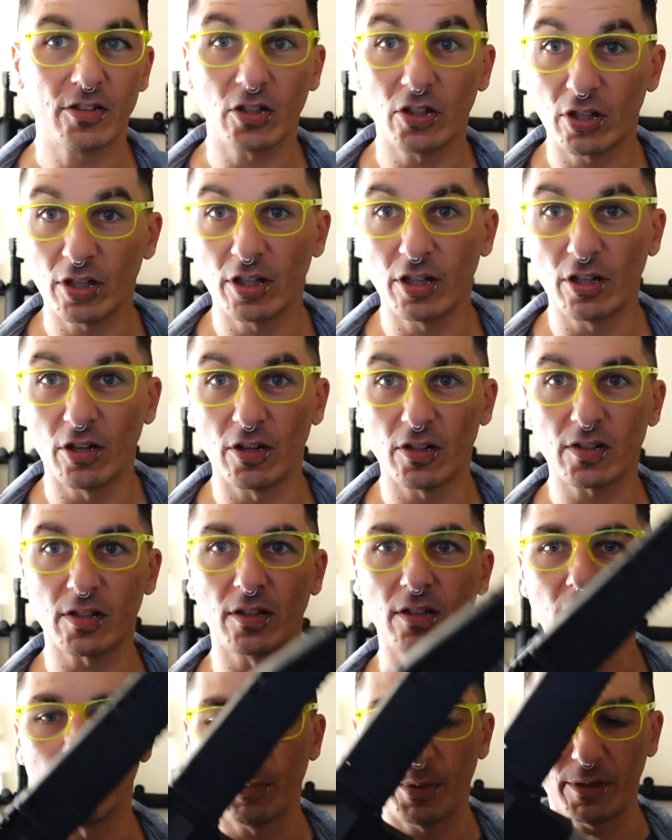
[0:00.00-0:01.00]
you're going to notice a
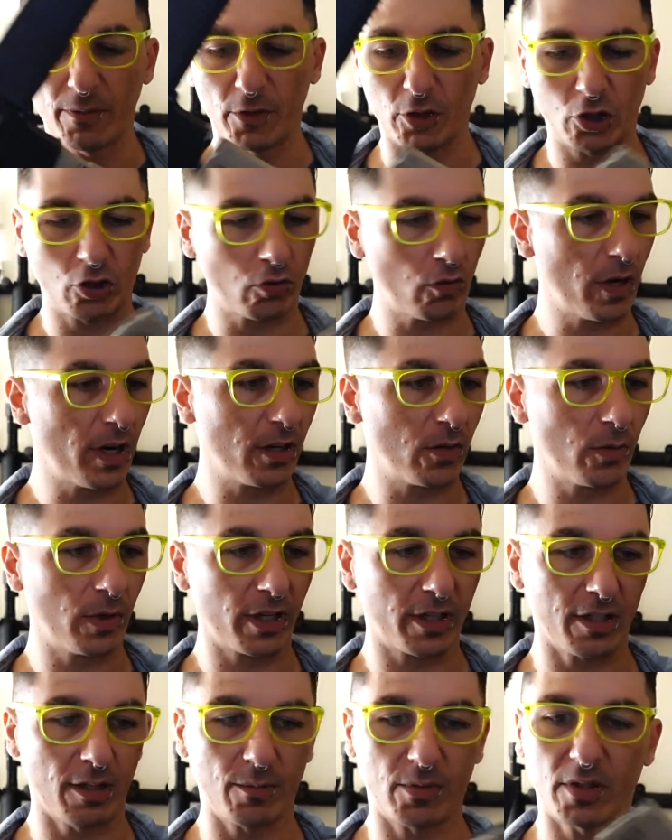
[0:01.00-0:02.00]
little bit of a trend when
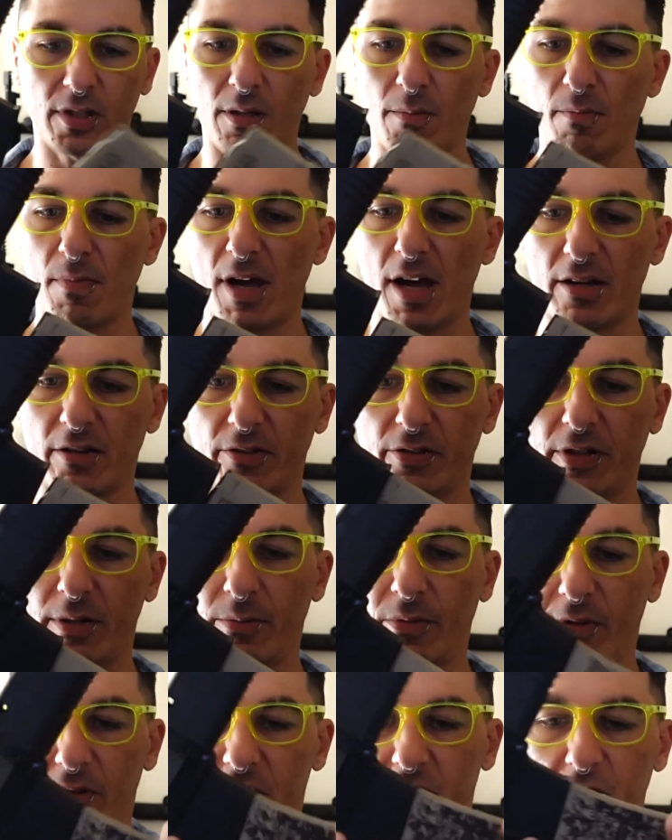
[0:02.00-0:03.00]
it comes to the model
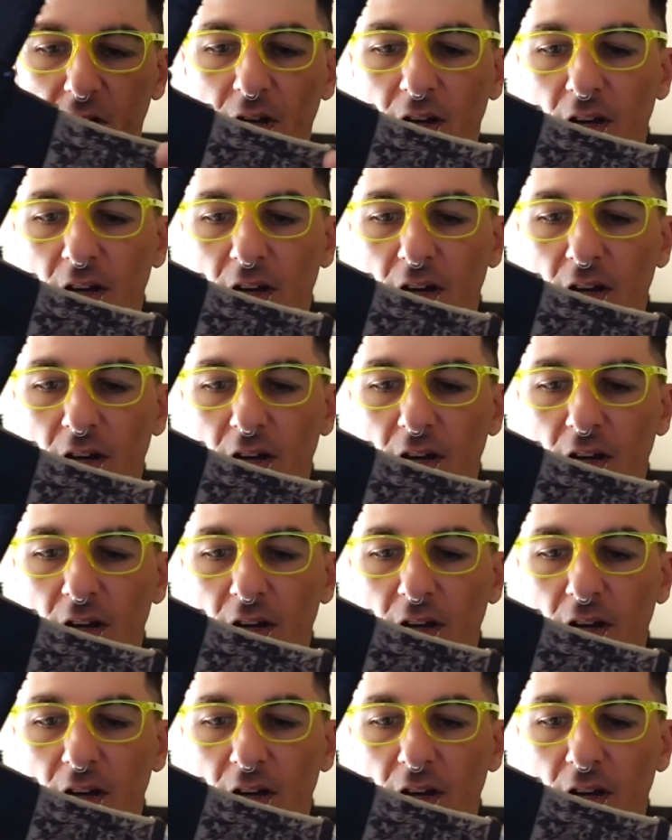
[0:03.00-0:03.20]
numbers.